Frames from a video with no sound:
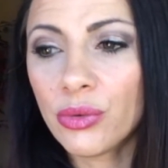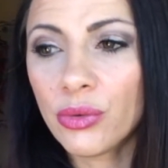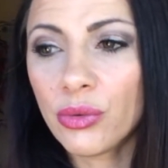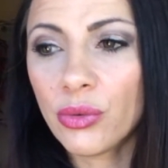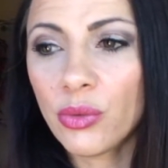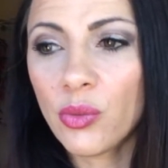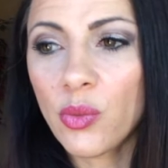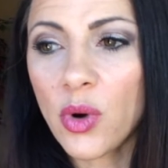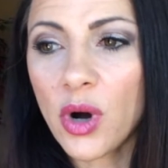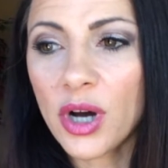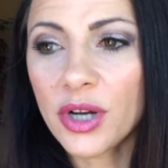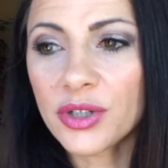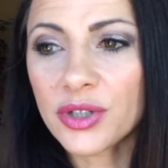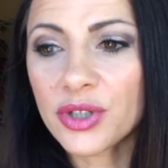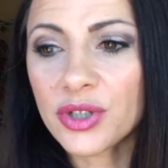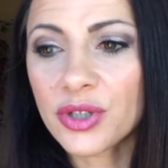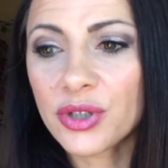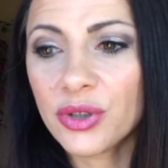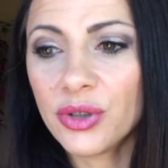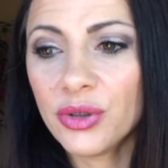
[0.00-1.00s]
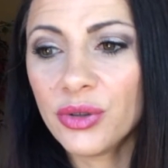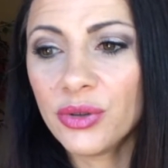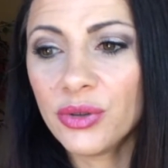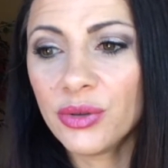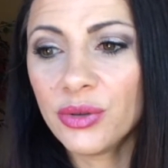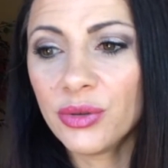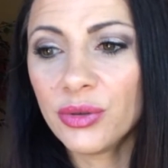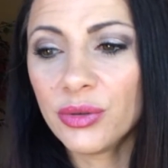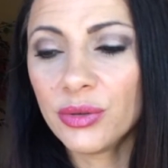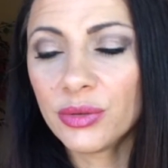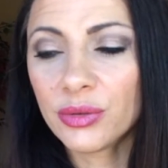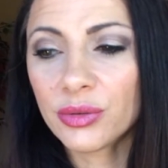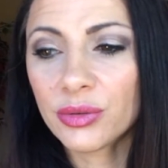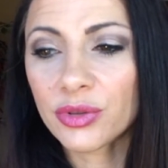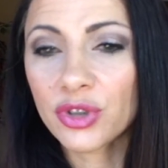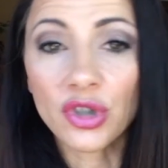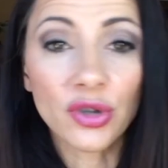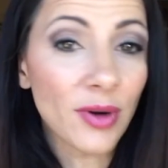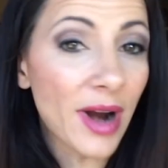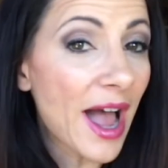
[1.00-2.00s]
want to
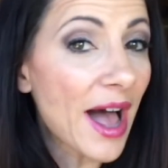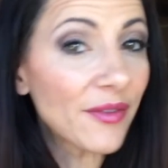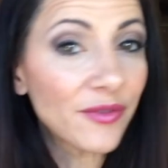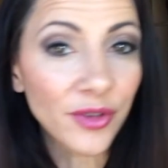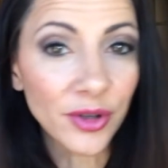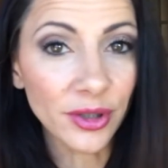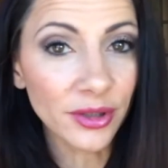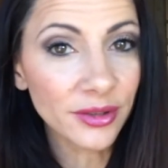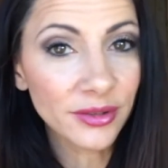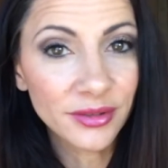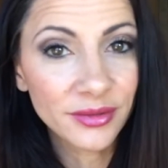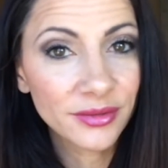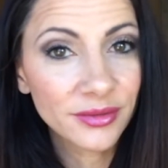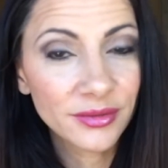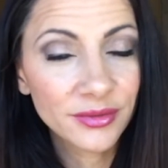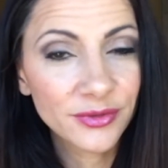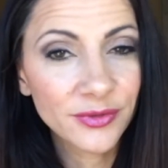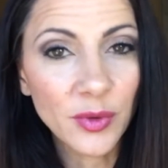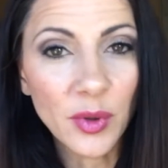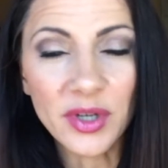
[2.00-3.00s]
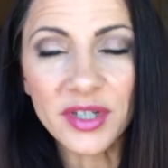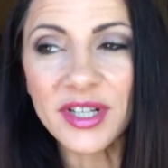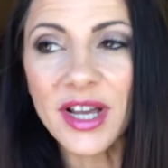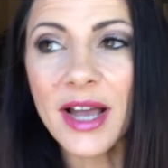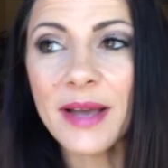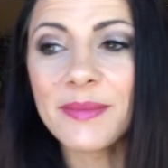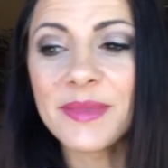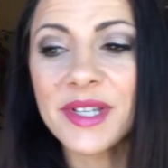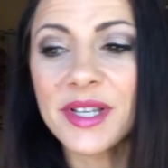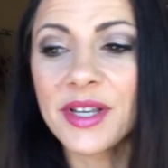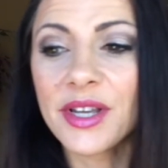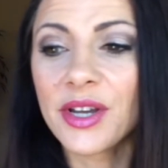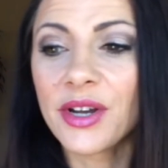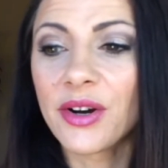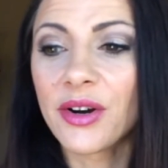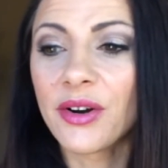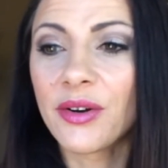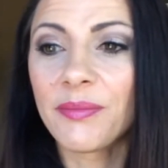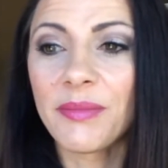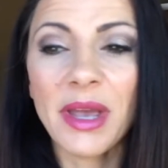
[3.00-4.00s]
travel 4 times a
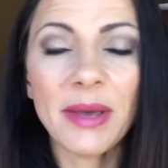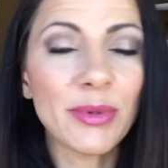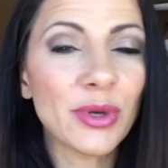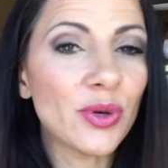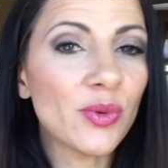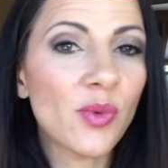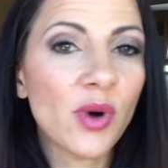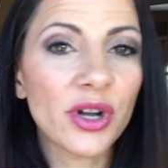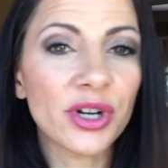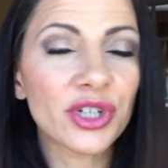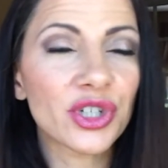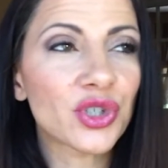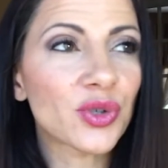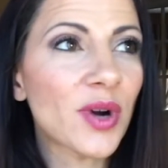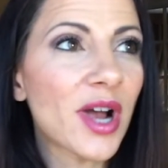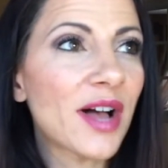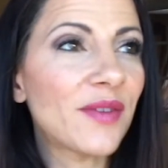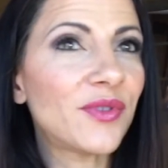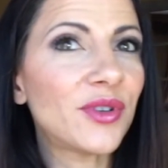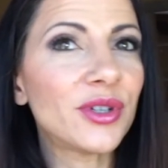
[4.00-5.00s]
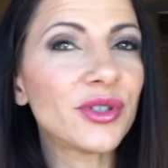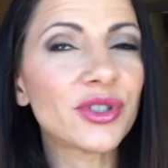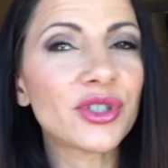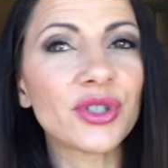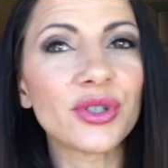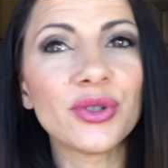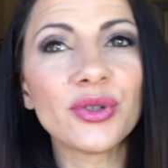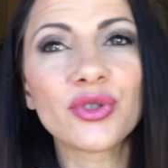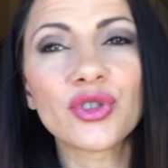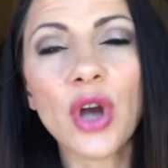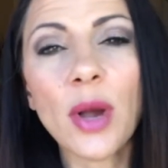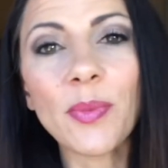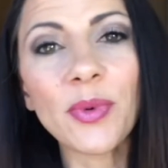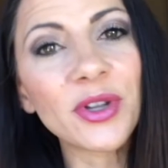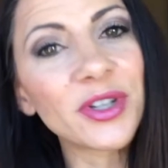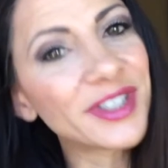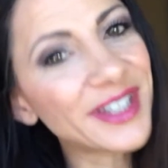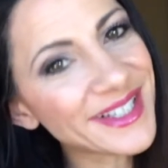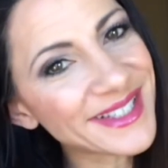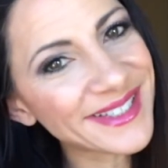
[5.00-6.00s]
year, maybe you want to travel to
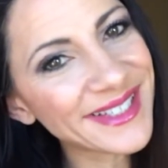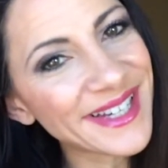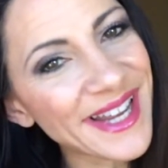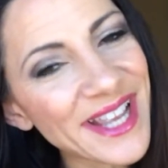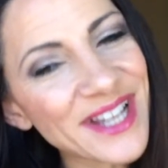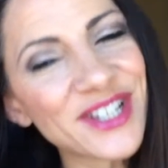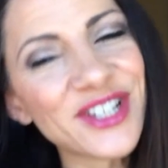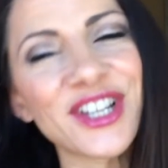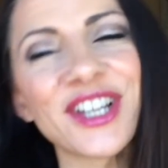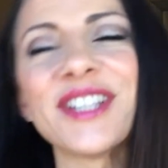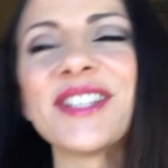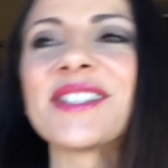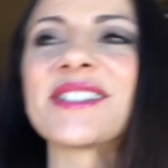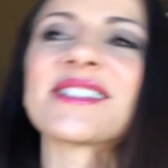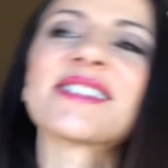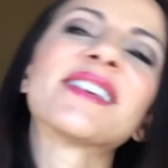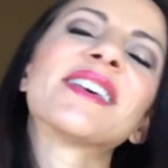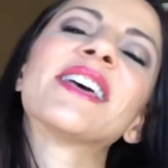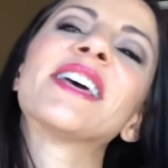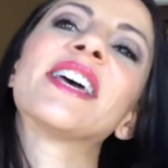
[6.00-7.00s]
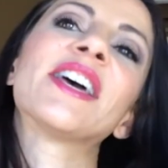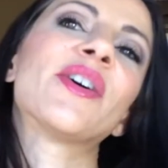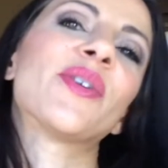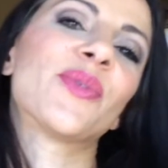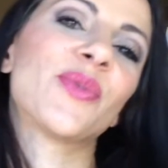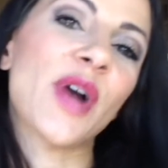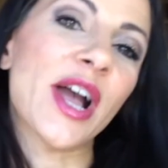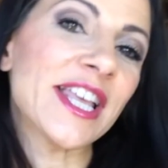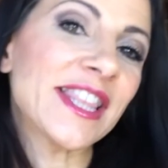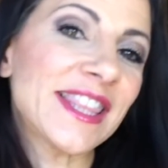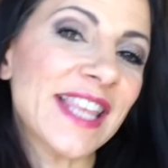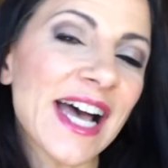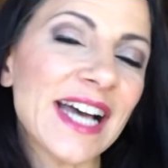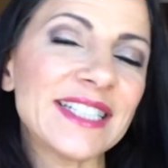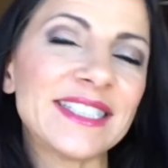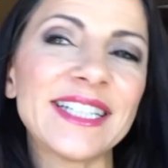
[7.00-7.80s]
tropical destinations. Write that